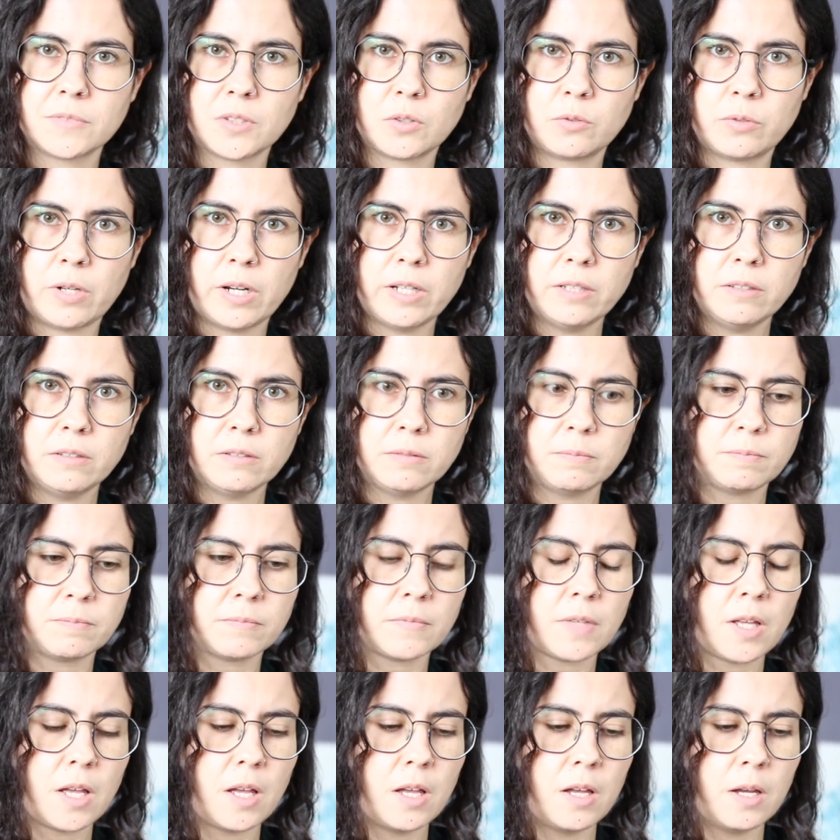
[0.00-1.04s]
right?
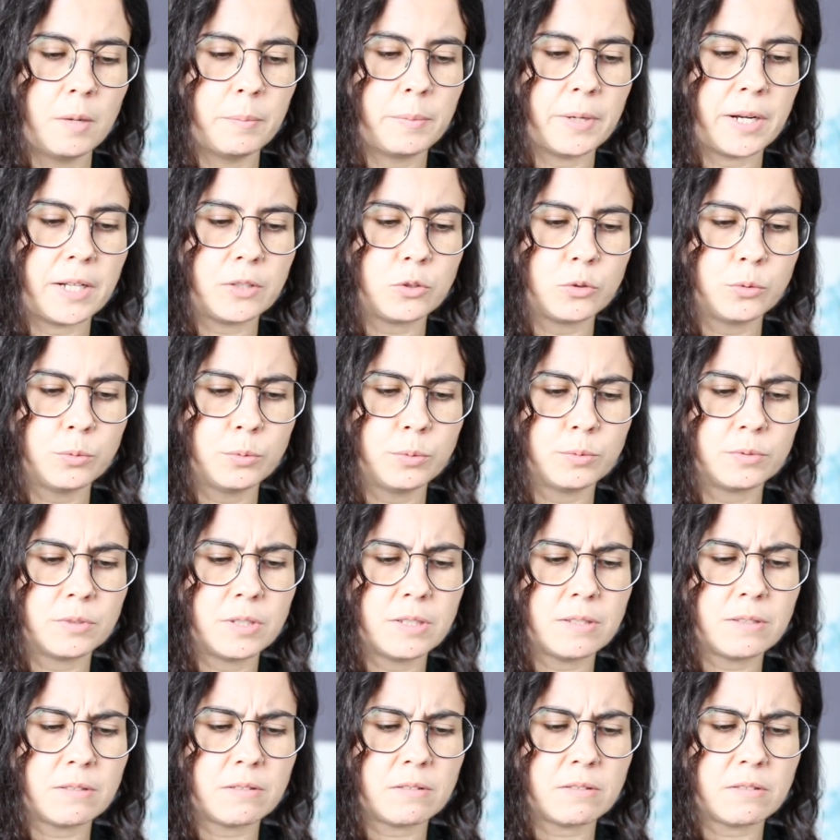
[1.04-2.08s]
But I do,
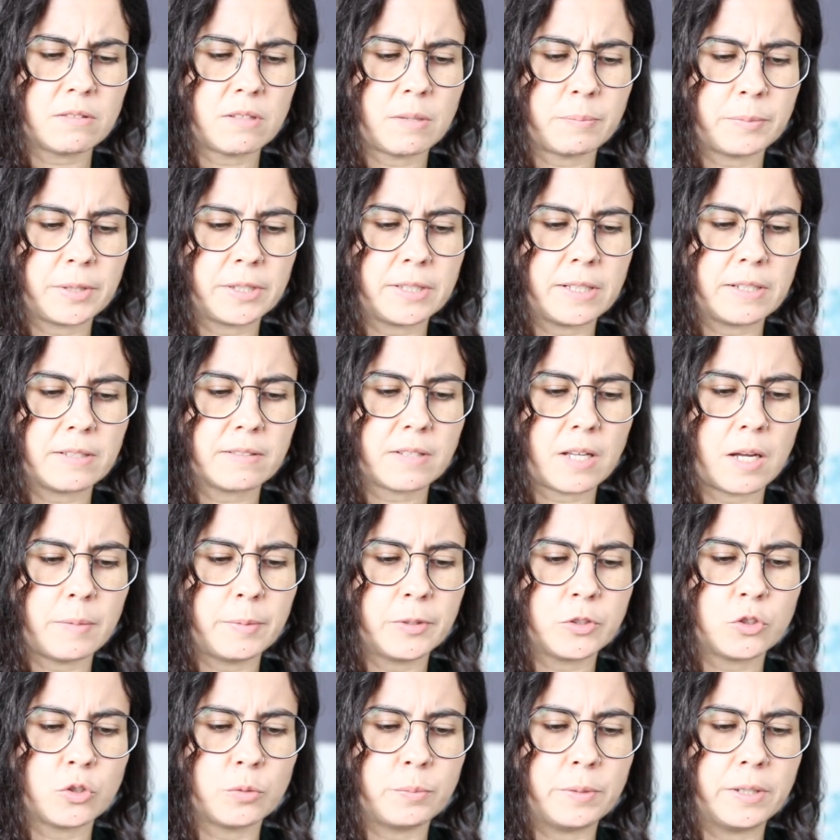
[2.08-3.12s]
this is something that is
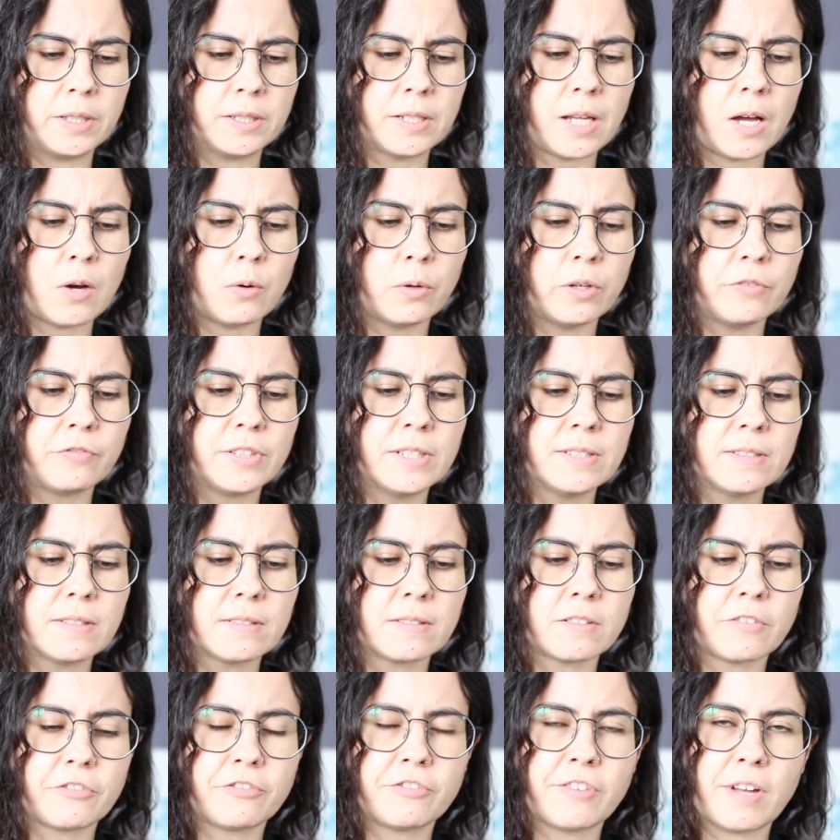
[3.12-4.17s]
coming to me now. If this is
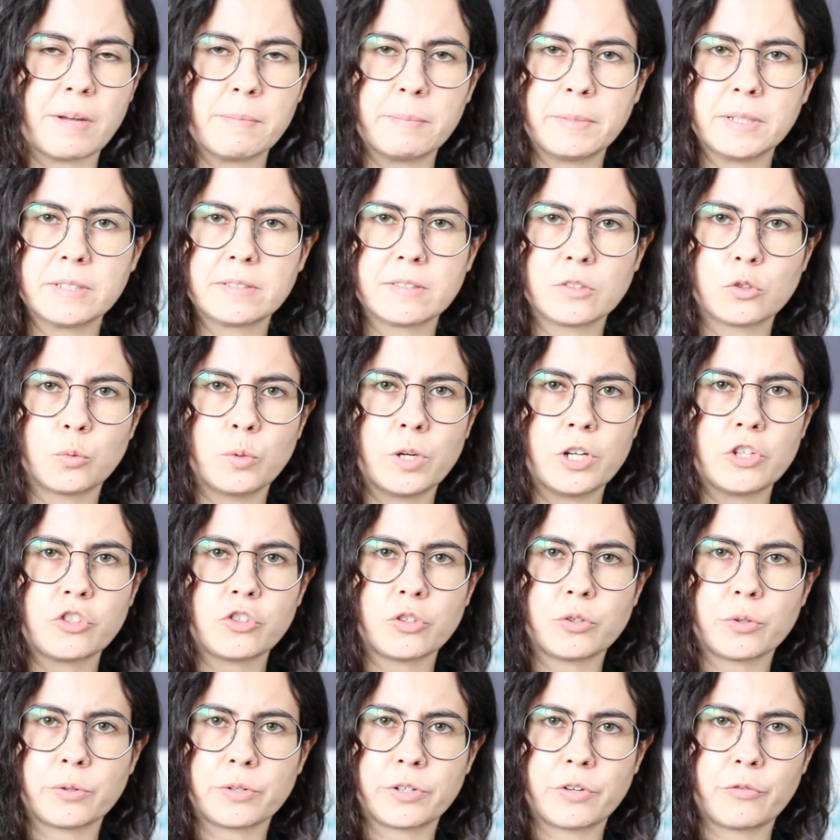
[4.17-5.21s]
a family
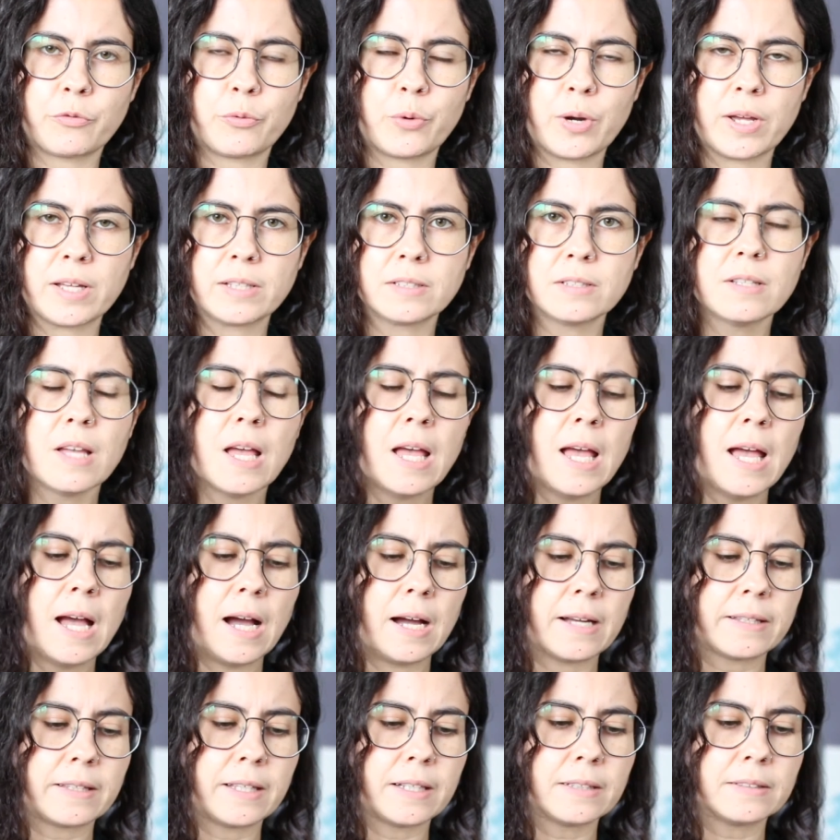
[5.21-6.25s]
situation or a friend,
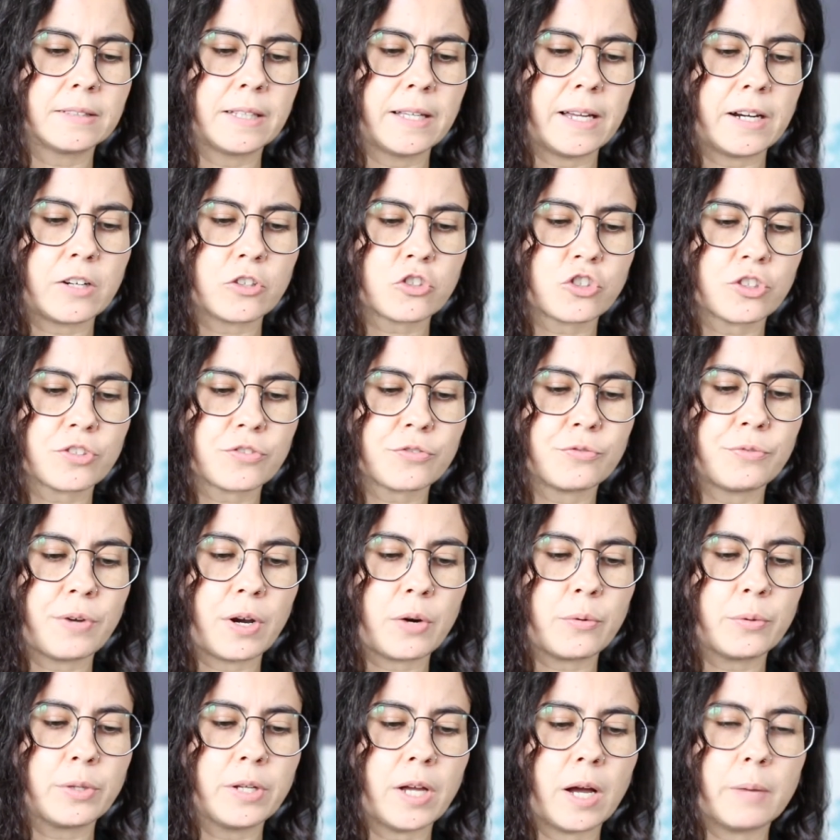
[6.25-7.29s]
I think they are just
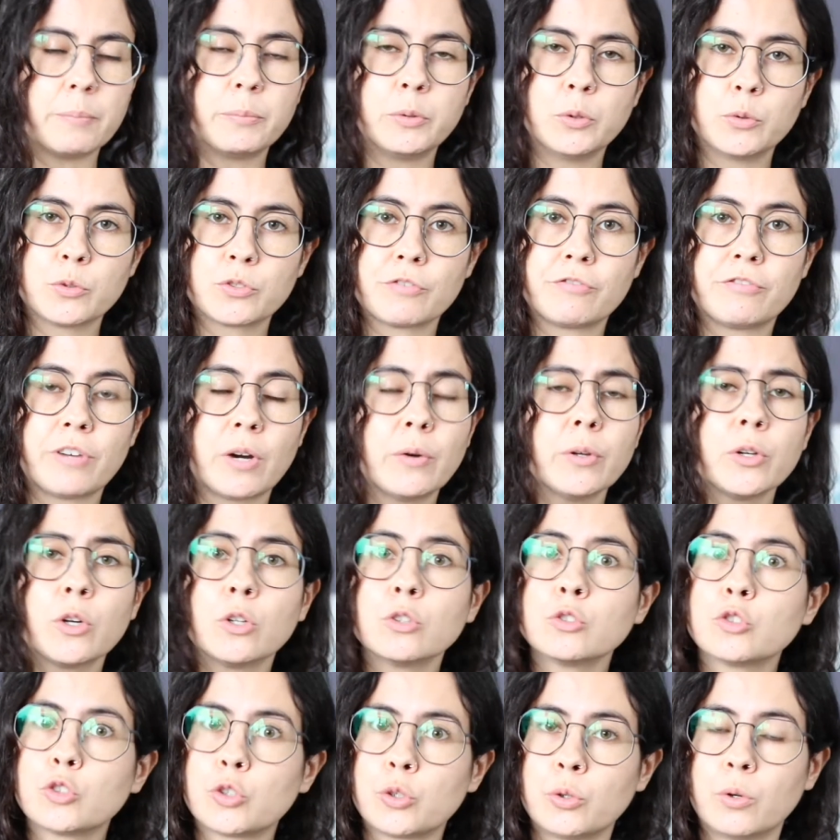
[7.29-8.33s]
very abusive, very
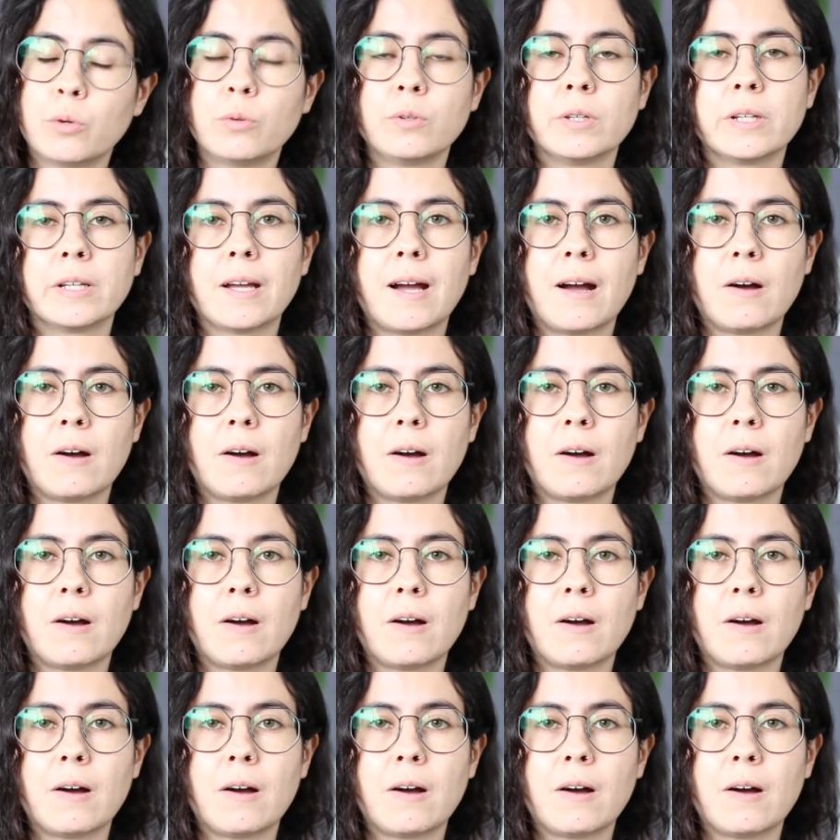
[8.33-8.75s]
controlling.